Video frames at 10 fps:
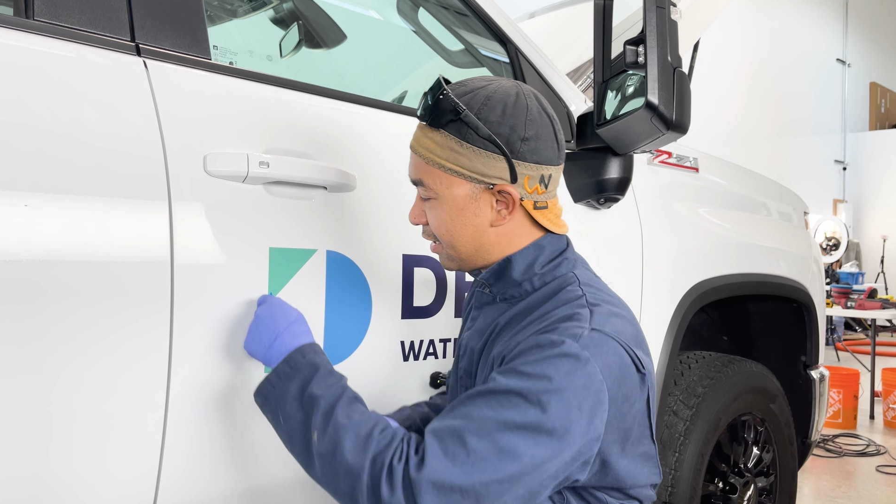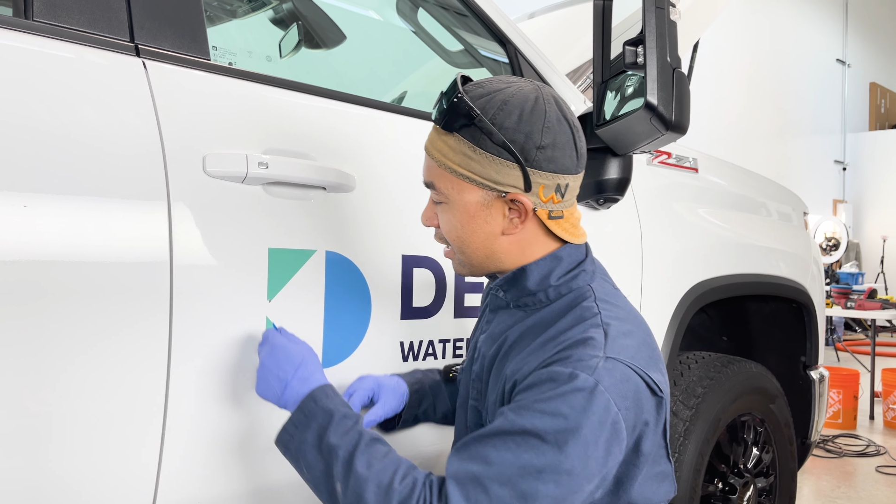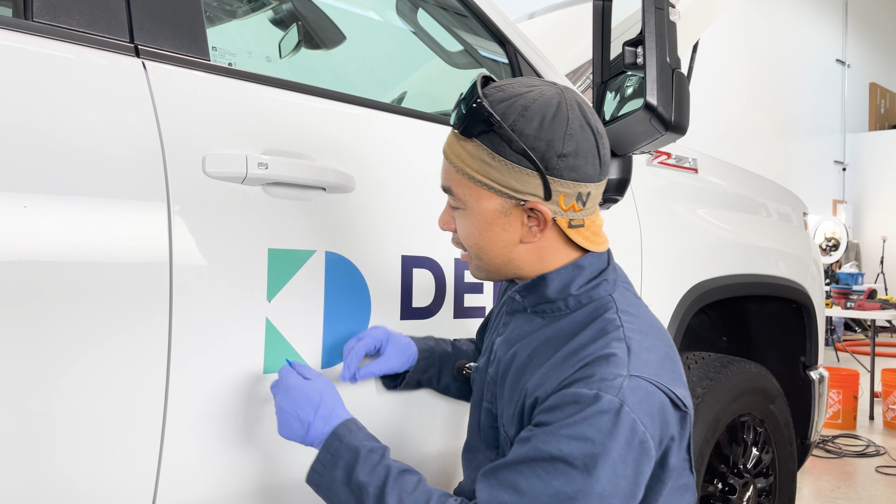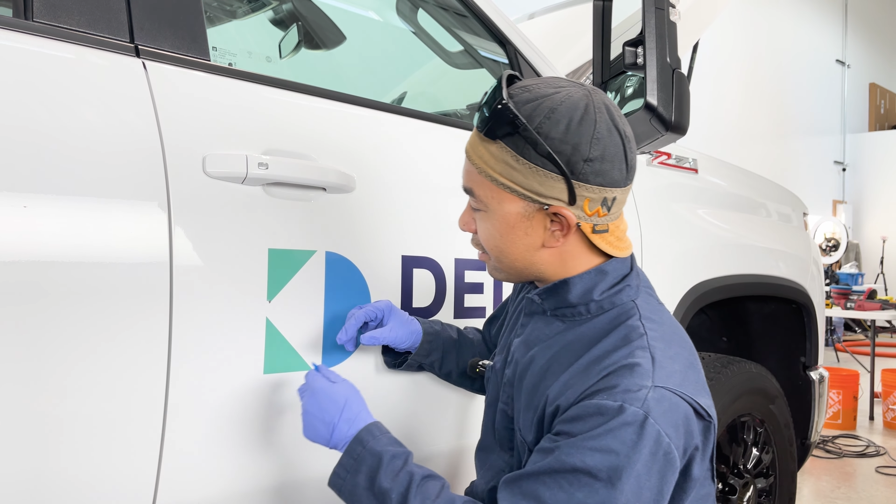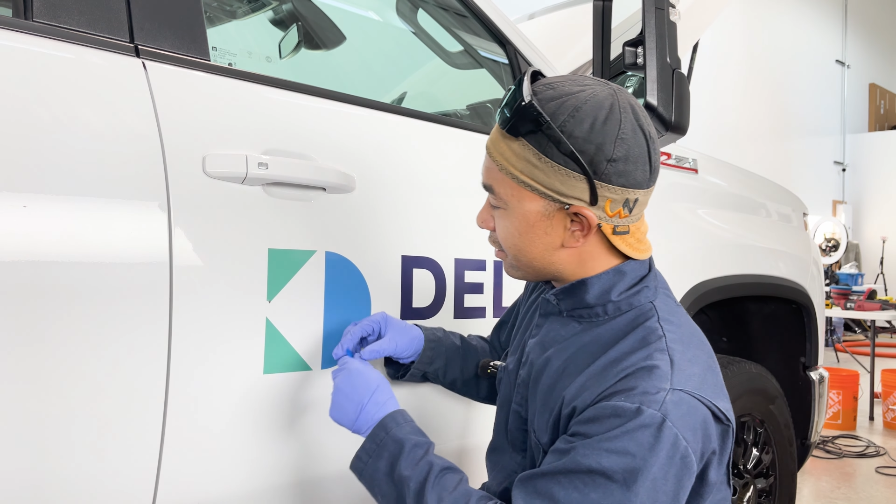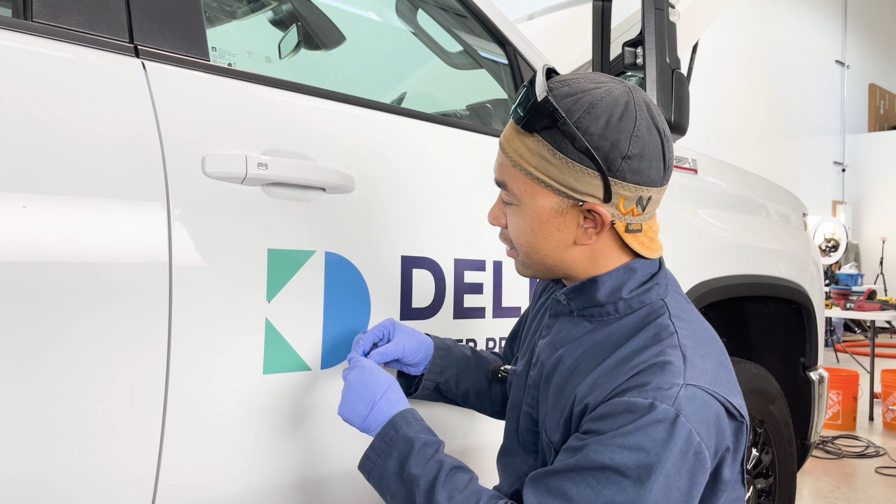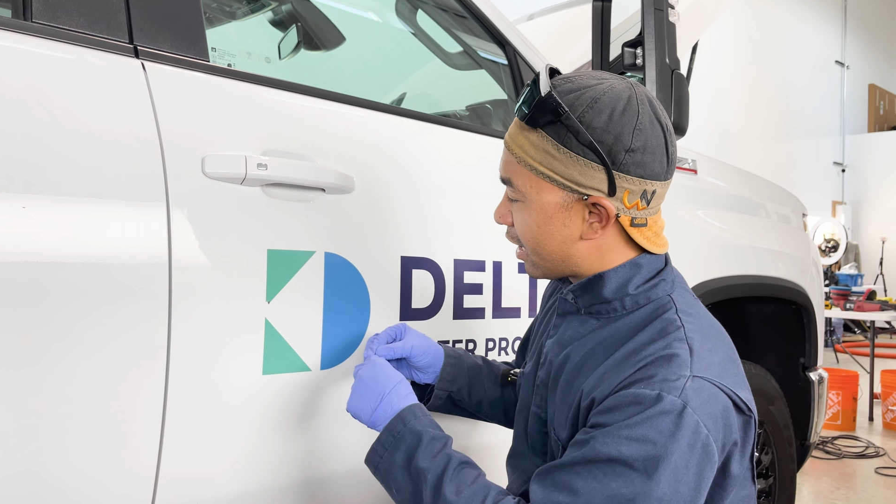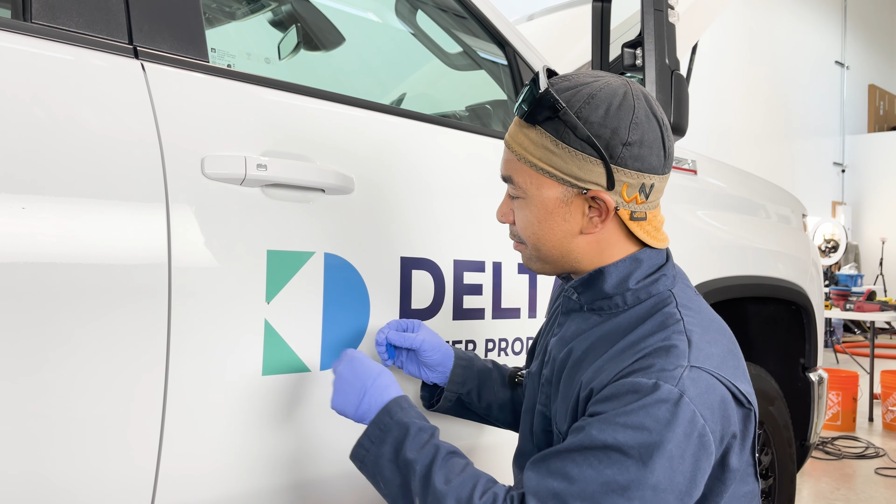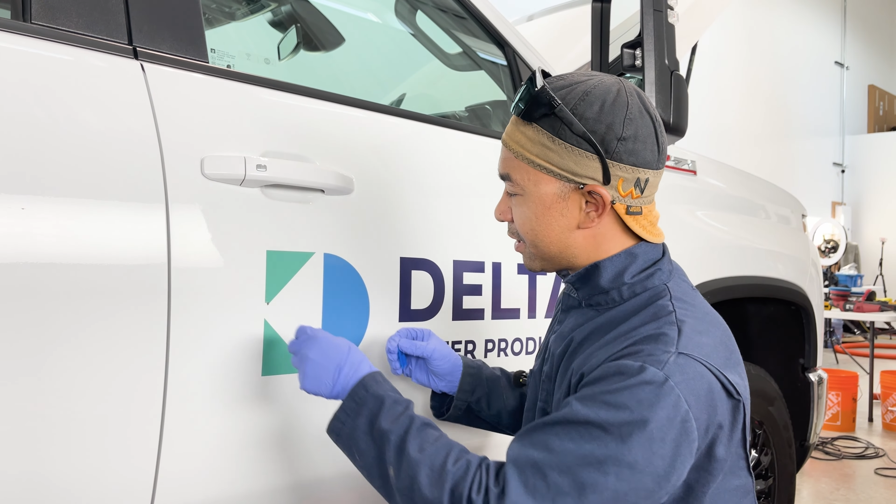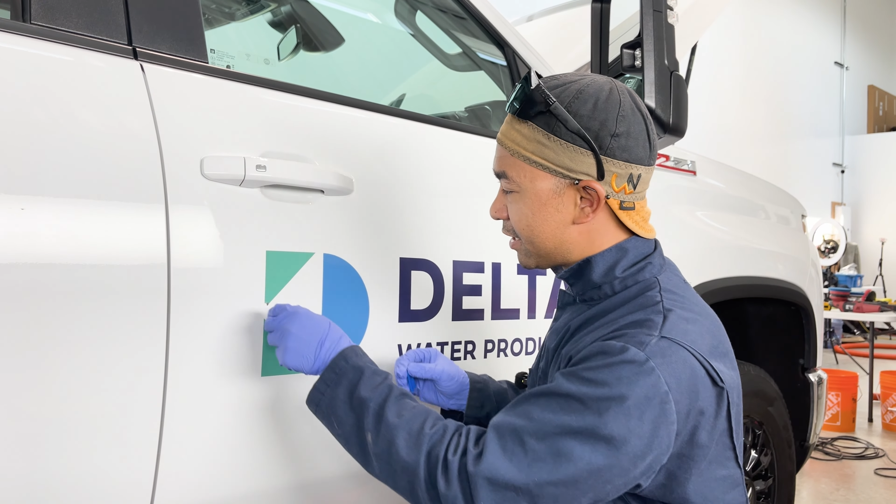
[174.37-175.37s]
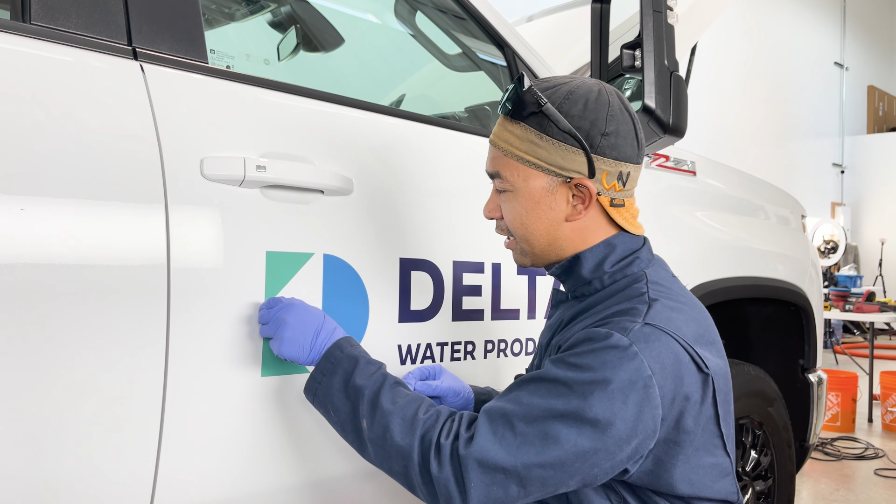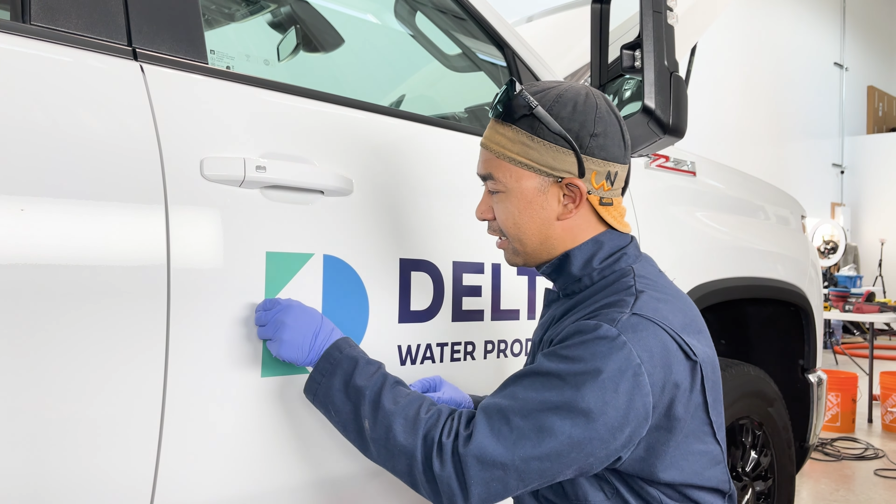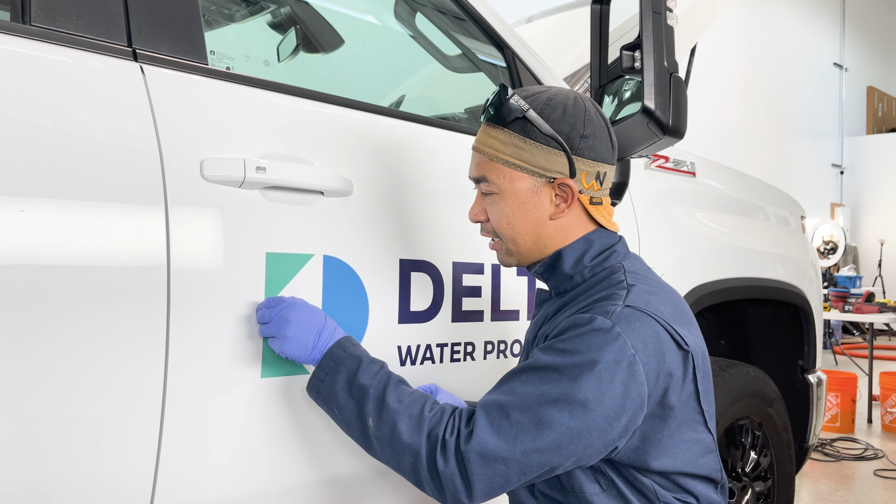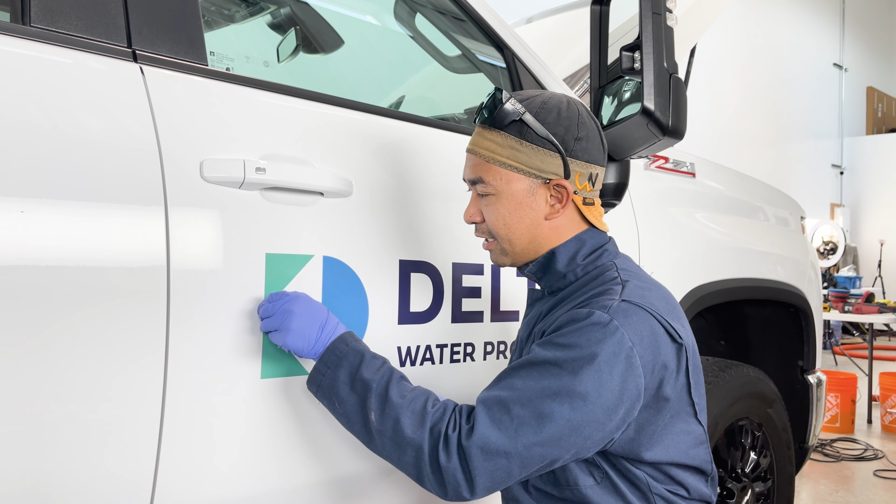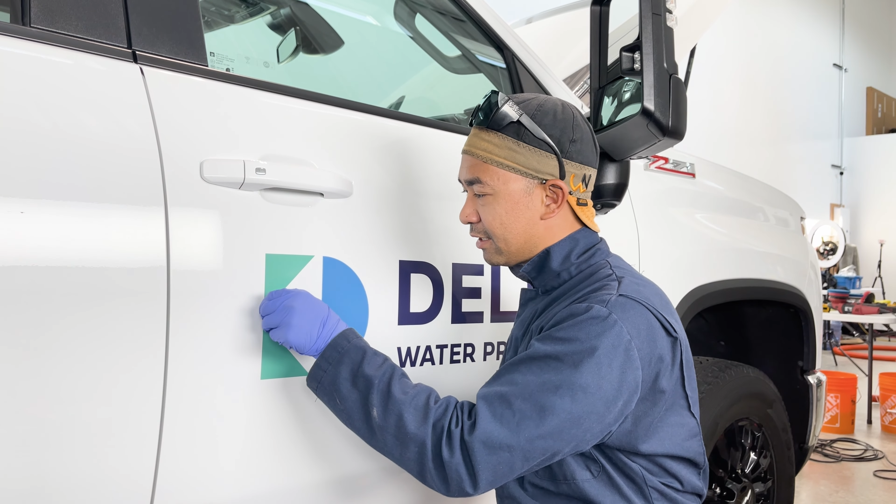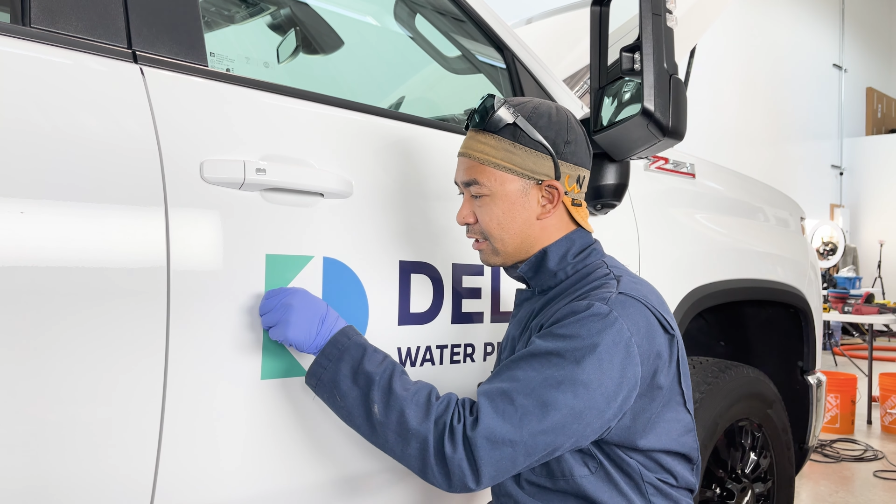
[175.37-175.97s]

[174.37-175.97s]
and not damage anything,